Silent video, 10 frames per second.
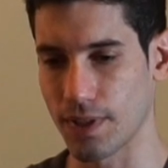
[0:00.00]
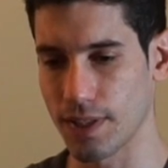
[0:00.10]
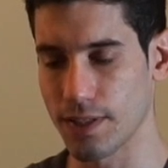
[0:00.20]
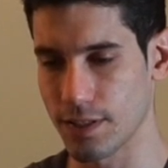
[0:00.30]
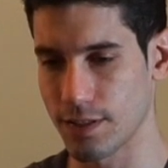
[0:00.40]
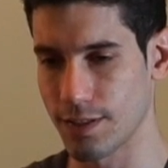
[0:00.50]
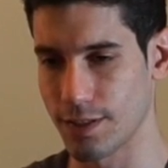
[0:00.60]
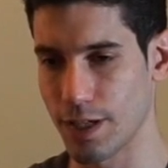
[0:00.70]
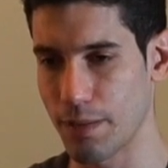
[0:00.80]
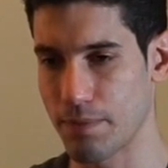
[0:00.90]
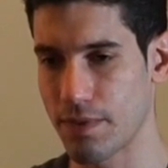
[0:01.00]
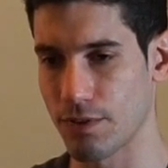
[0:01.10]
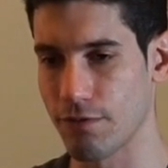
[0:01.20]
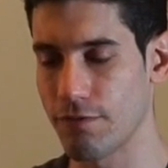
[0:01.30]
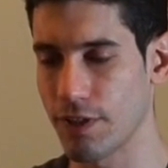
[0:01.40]
really the, the, depth
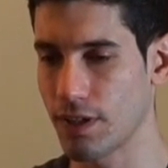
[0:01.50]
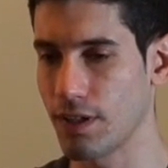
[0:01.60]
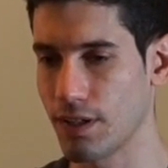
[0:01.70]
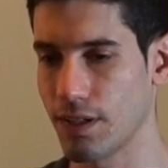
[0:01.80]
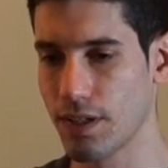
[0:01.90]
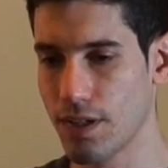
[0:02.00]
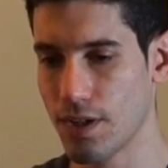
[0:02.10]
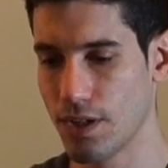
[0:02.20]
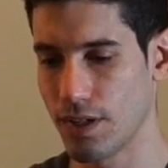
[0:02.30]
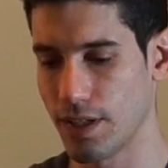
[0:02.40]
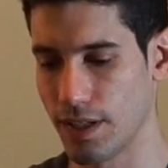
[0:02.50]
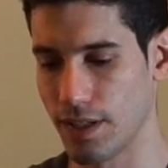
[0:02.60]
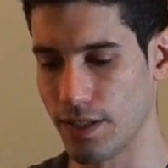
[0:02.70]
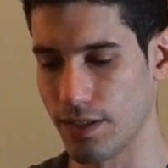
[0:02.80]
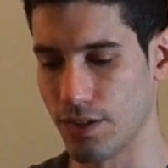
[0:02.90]
of thinking
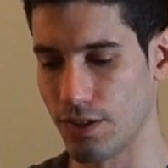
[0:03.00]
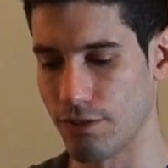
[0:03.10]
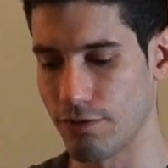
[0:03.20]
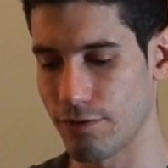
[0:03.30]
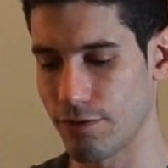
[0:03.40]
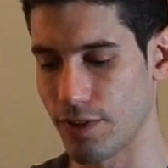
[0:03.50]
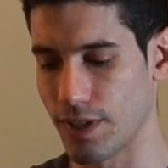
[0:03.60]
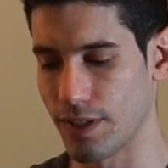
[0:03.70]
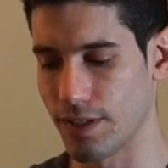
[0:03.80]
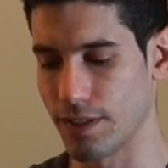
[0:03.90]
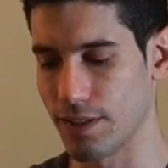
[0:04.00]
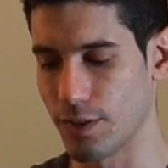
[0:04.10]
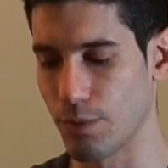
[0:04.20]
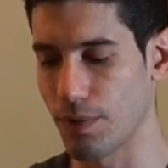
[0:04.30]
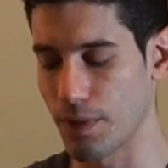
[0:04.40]
and of uh, the,
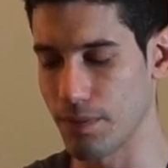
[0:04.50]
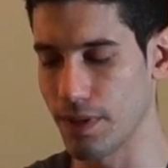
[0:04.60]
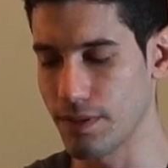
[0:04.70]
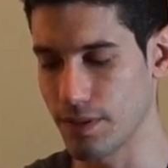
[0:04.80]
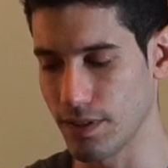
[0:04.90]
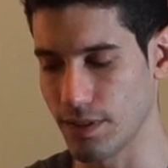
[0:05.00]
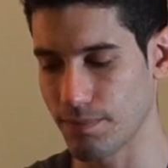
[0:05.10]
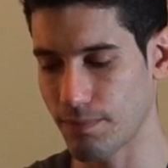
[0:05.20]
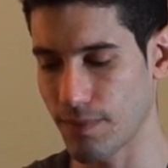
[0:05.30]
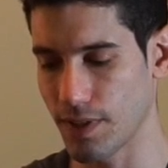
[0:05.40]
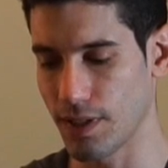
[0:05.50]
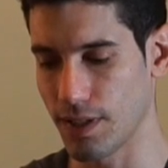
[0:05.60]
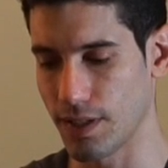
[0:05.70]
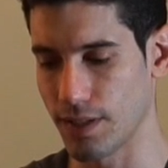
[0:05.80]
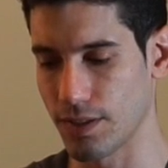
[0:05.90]
the, operability
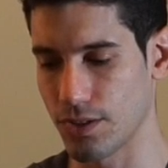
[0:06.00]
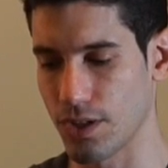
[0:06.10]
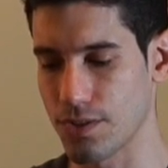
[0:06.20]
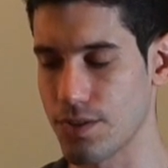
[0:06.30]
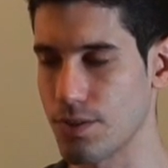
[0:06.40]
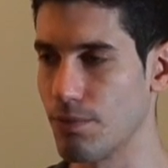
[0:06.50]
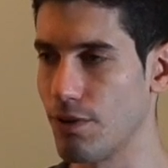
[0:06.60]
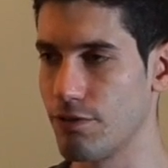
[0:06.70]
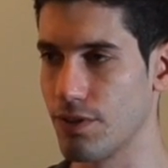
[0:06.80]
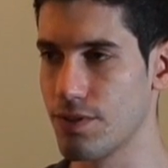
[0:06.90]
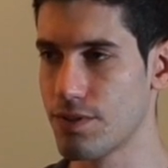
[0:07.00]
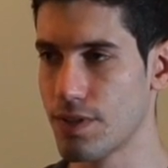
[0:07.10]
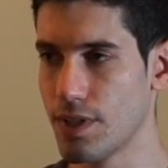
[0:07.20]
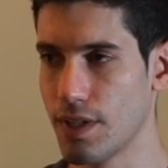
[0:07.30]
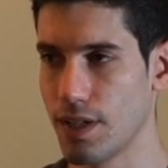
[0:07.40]
uh, that our system offers.
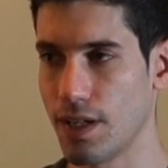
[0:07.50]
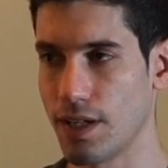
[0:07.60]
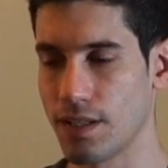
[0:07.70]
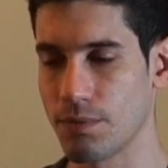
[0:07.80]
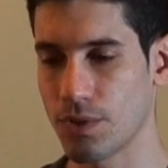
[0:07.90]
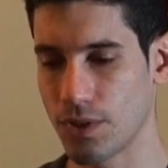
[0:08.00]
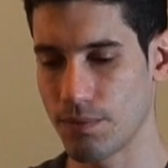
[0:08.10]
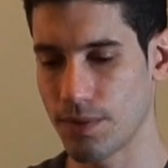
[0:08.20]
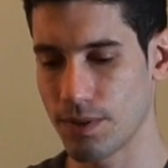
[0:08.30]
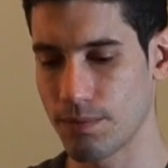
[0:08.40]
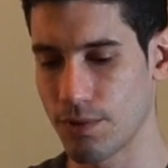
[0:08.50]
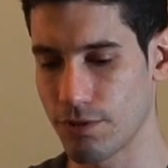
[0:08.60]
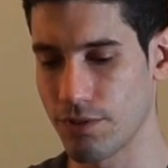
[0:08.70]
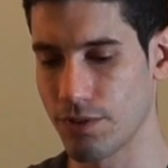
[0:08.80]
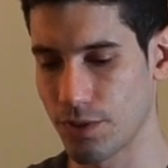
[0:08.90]
And I'm talking about
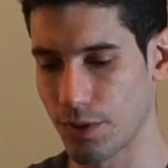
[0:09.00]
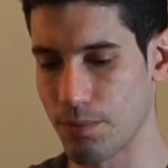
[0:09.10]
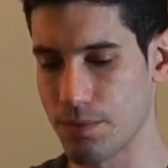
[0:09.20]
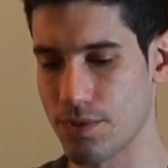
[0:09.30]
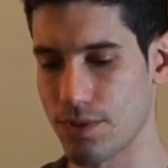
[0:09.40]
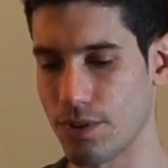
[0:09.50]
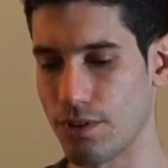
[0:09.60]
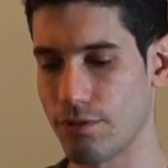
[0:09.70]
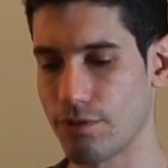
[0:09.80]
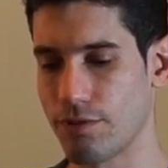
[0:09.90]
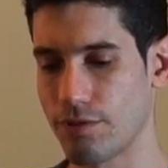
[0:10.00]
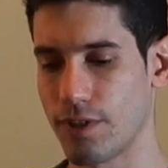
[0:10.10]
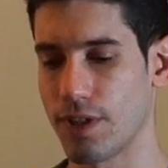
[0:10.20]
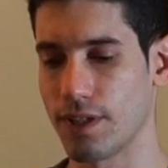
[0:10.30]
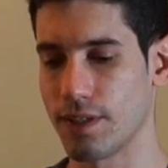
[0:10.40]
both in terms of
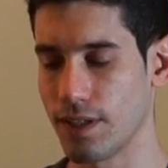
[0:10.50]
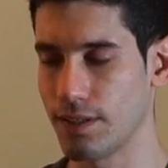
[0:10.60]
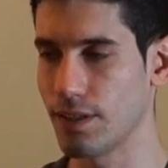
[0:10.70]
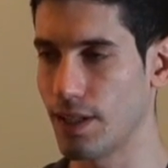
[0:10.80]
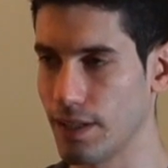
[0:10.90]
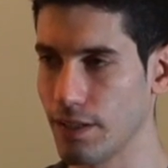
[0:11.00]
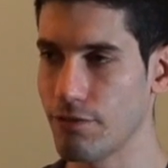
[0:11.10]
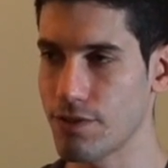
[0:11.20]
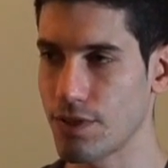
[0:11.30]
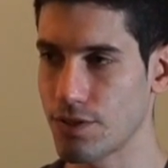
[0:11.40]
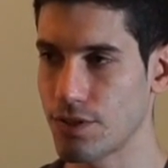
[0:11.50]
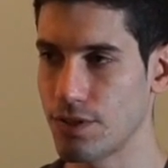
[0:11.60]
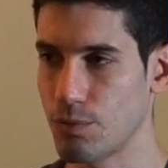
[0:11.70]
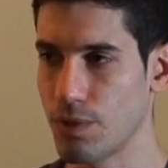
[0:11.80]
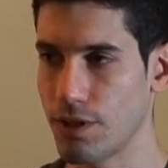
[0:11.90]
uh, the underlying infrastructure
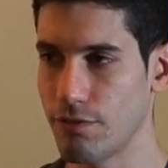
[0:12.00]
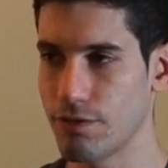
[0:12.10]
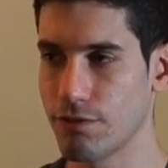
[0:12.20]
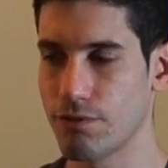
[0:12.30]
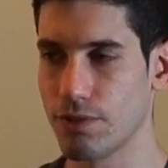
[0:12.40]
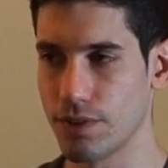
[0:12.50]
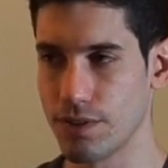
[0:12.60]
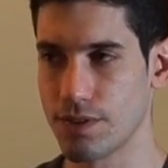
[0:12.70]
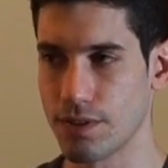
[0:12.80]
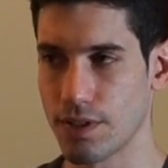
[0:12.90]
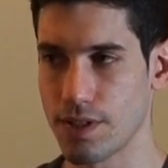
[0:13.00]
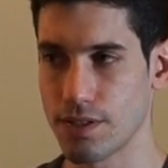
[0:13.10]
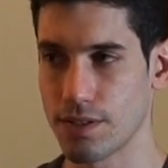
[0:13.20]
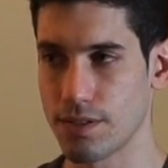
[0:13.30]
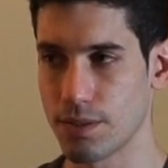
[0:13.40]
that we have, the fully decentralized
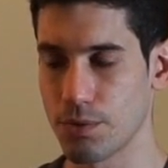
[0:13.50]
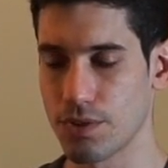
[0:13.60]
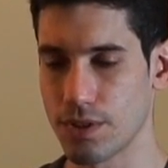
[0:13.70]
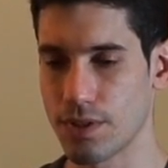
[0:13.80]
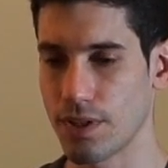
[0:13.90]
and distributed